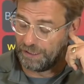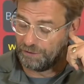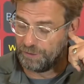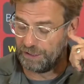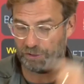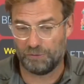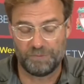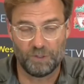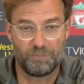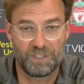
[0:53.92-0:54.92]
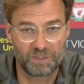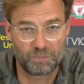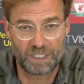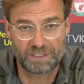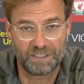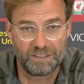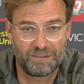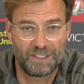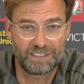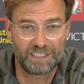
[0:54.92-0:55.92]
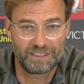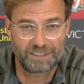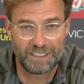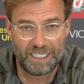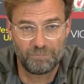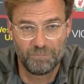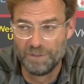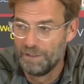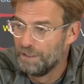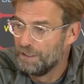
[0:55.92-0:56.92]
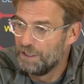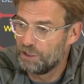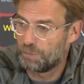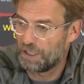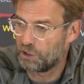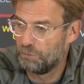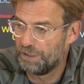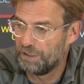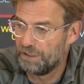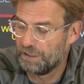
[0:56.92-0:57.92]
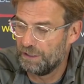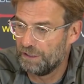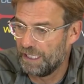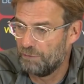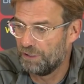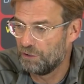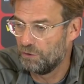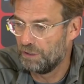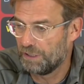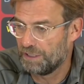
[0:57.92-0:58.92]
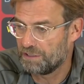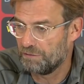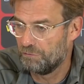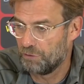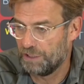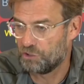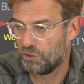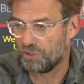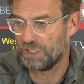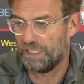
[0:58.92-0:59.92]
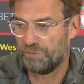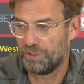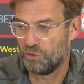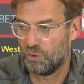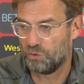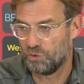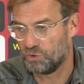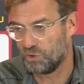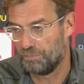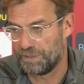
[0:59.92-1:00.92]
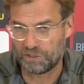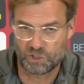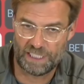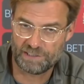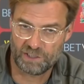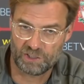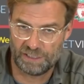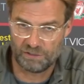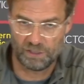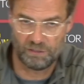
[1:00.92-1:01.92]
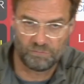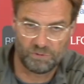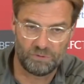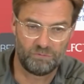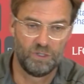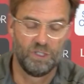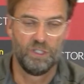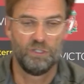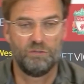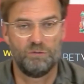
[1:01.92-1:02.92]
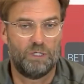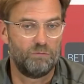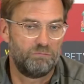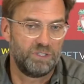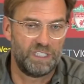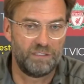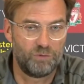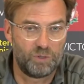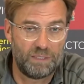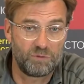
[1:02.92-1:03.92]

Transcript: not that we should not be surprised that things like this can happen, especially when in a, in a game when you're against a really strong side, when you don't use your big chances. And, um, and we said a few